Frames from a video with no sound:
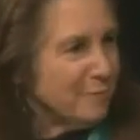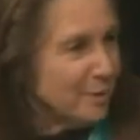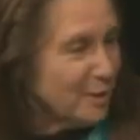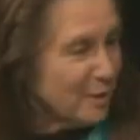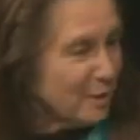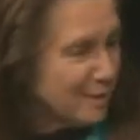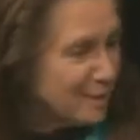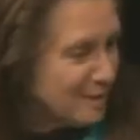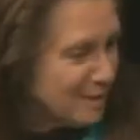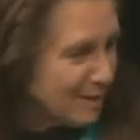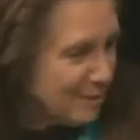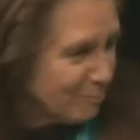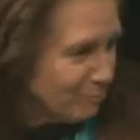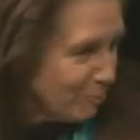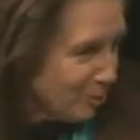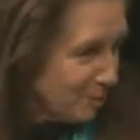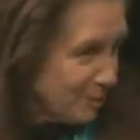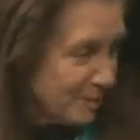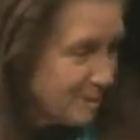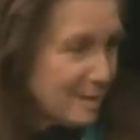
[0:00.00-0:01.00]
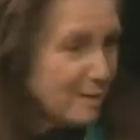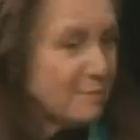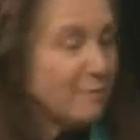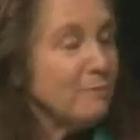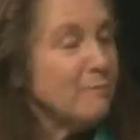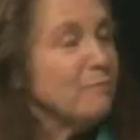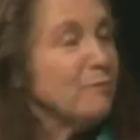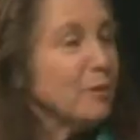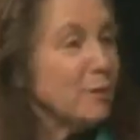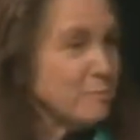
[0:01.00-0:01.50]
because that was then
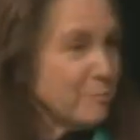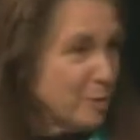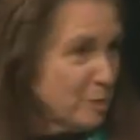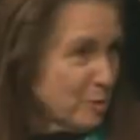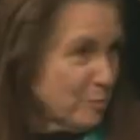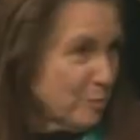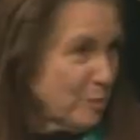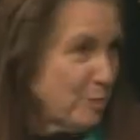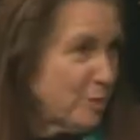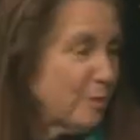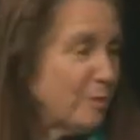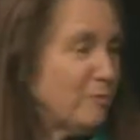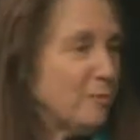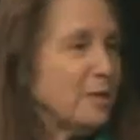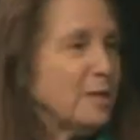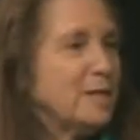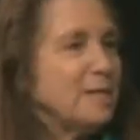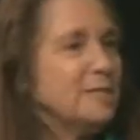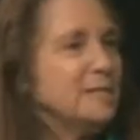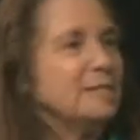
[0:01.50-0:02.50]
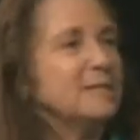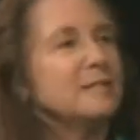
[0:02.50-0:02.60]
very much a part of what I did.